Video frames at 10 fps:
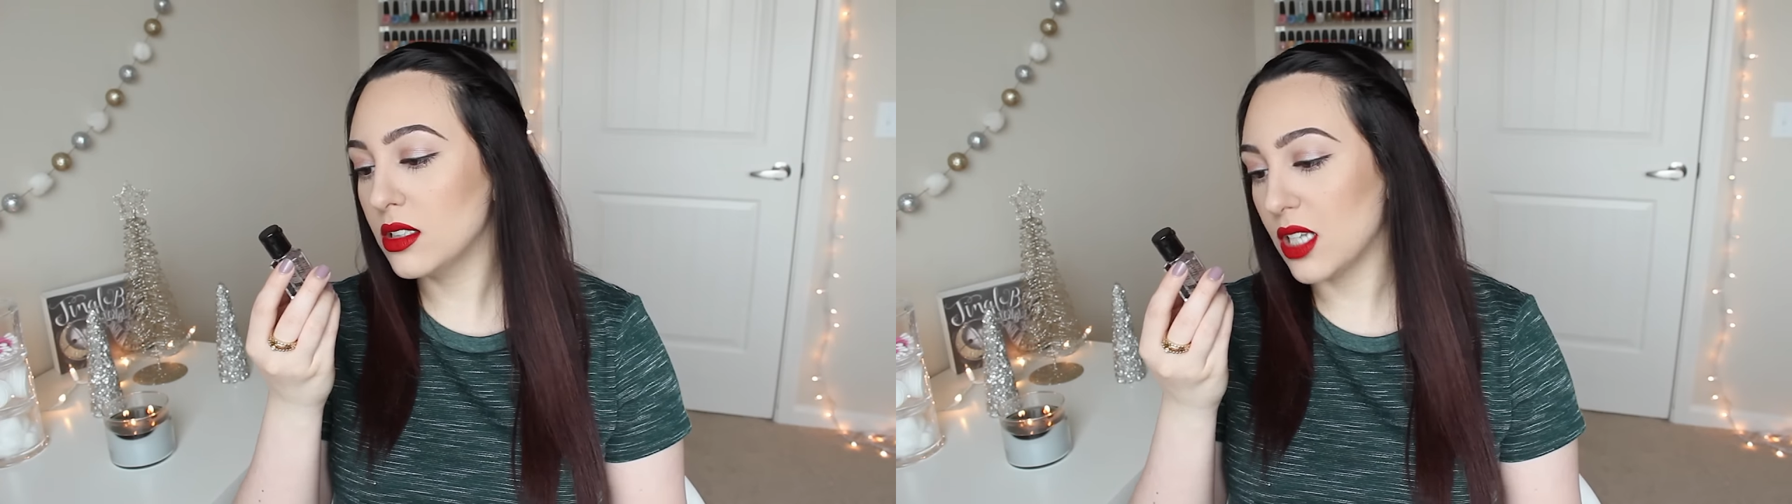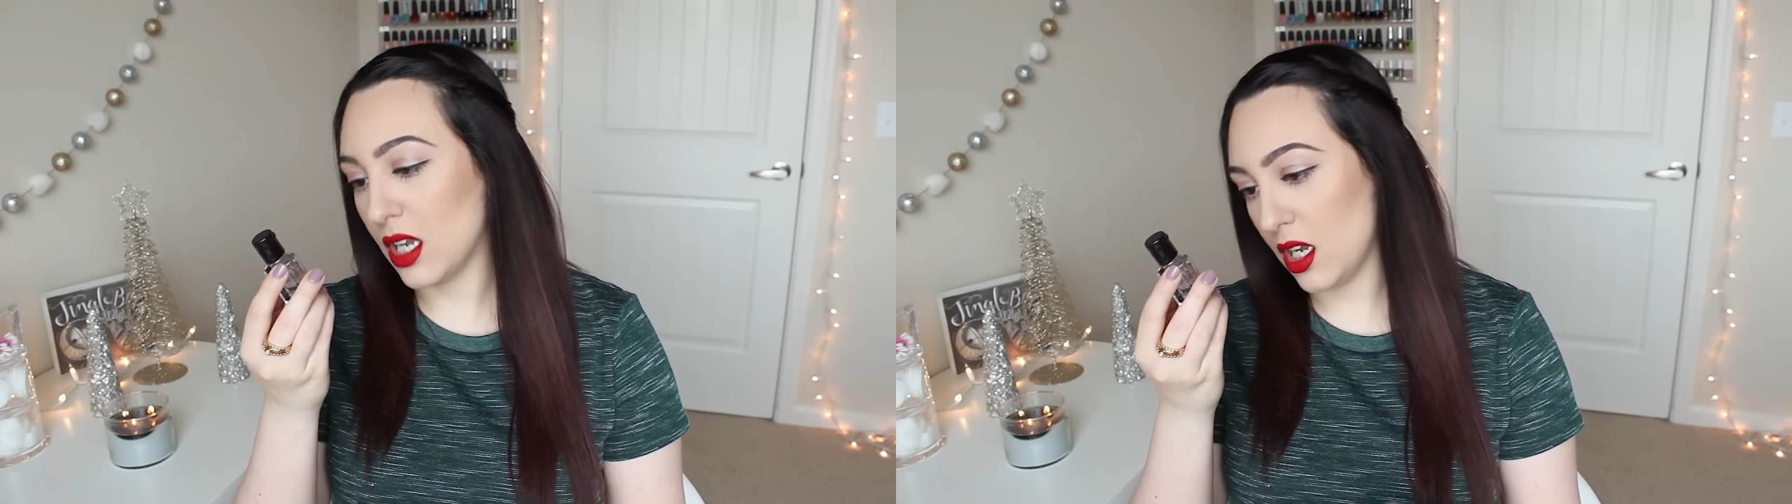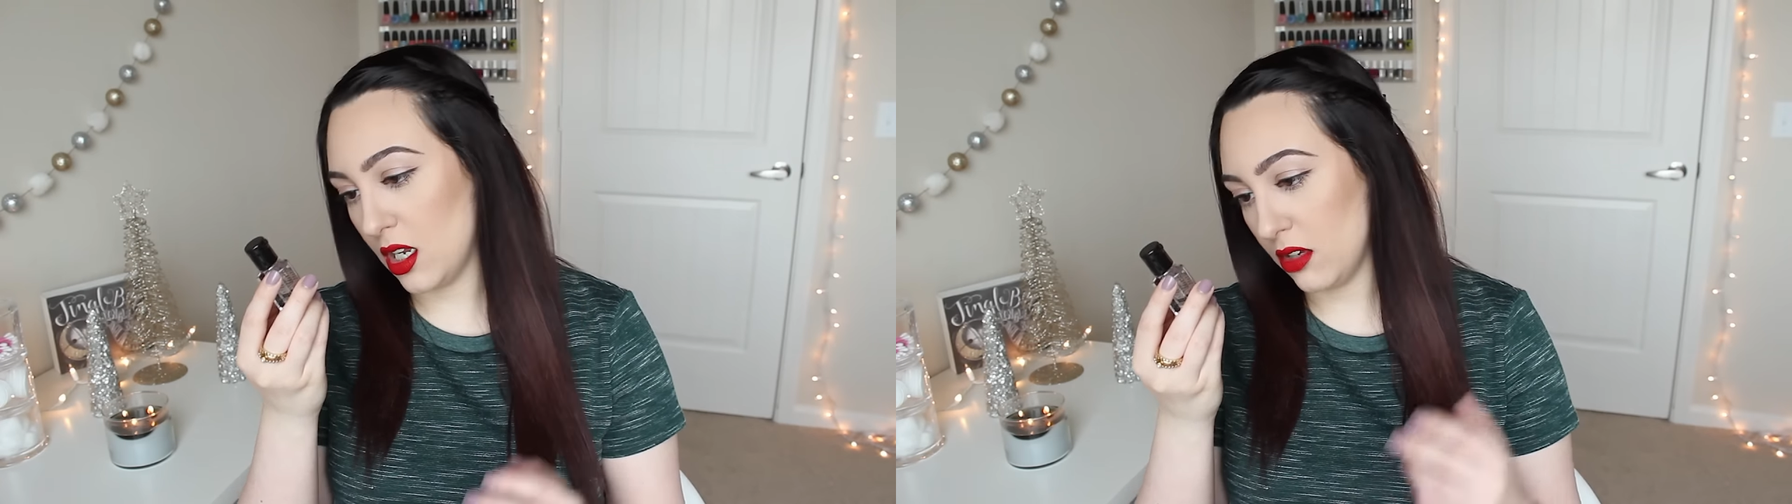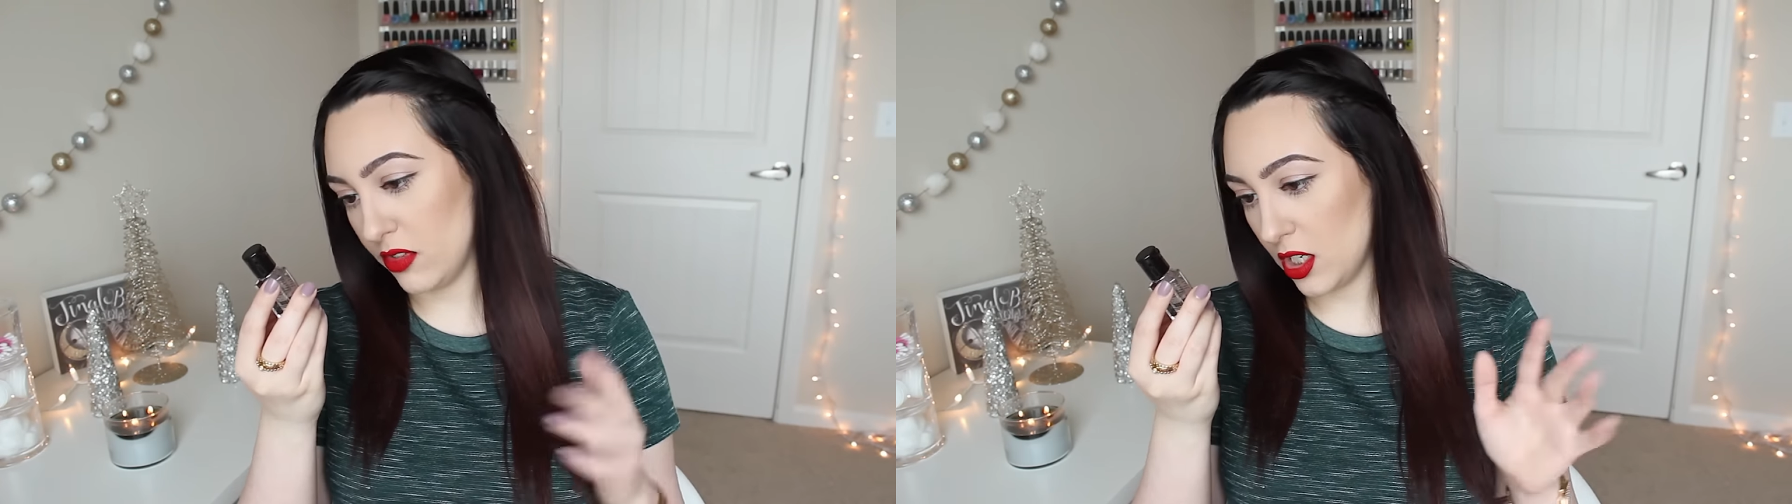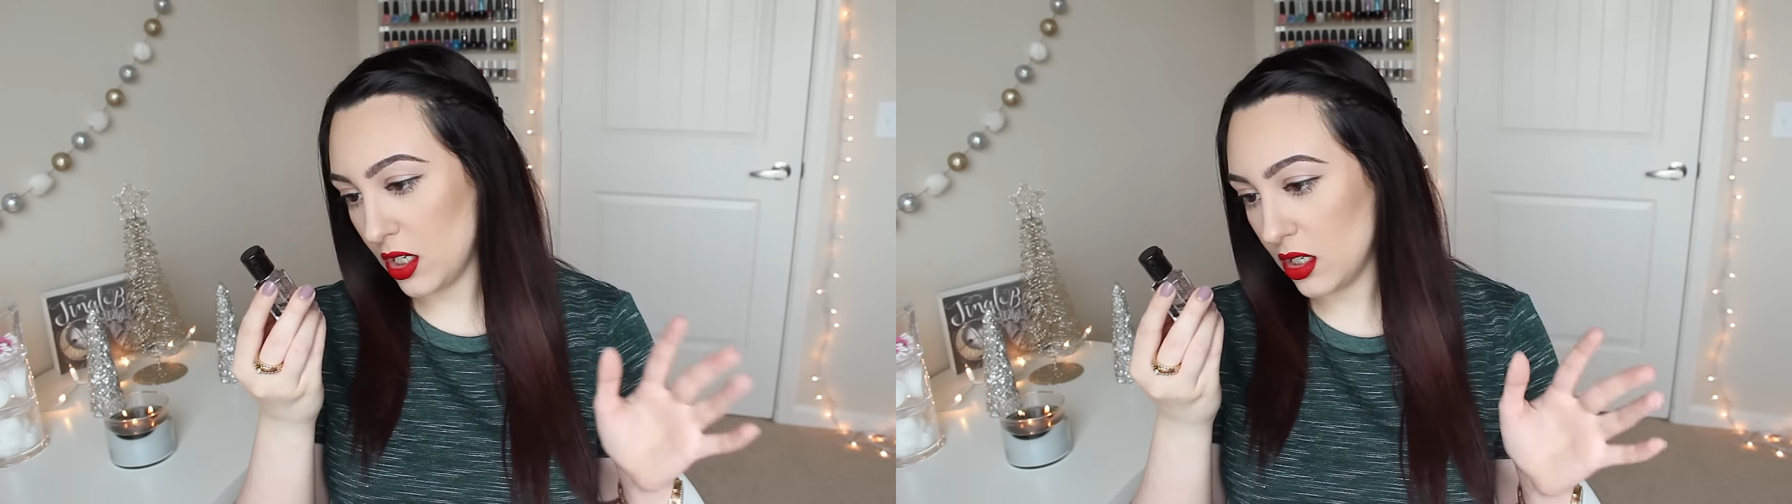de
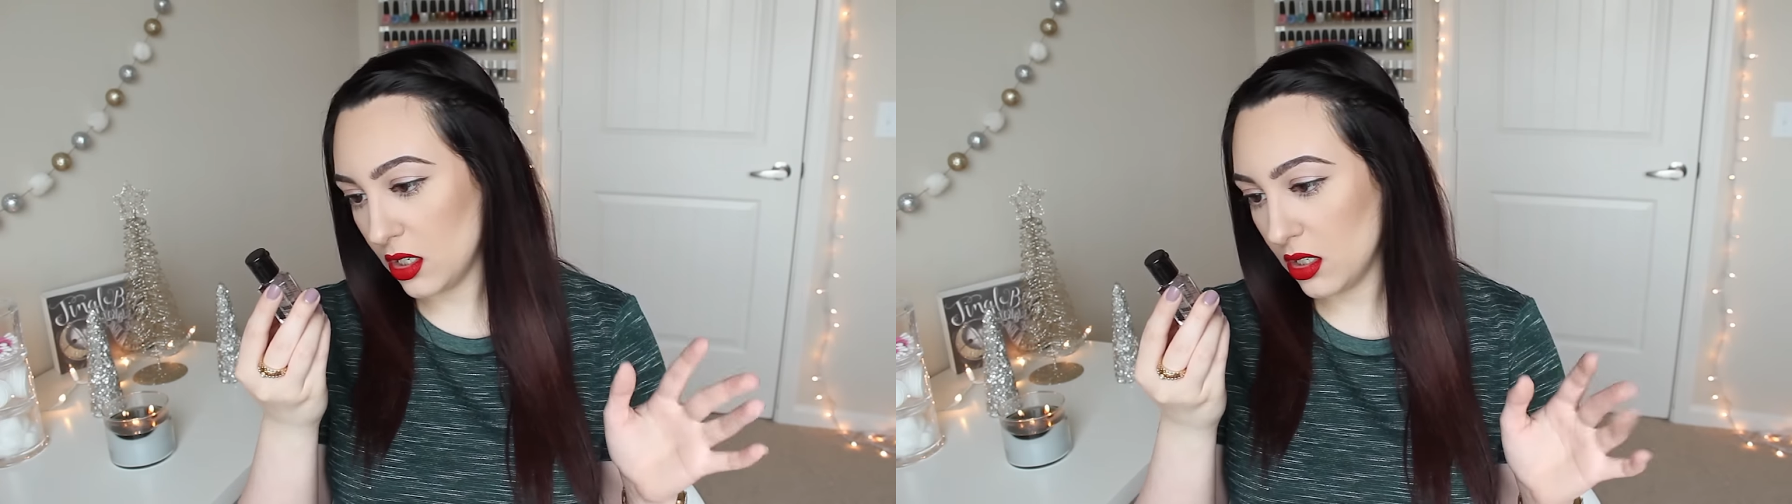Heva.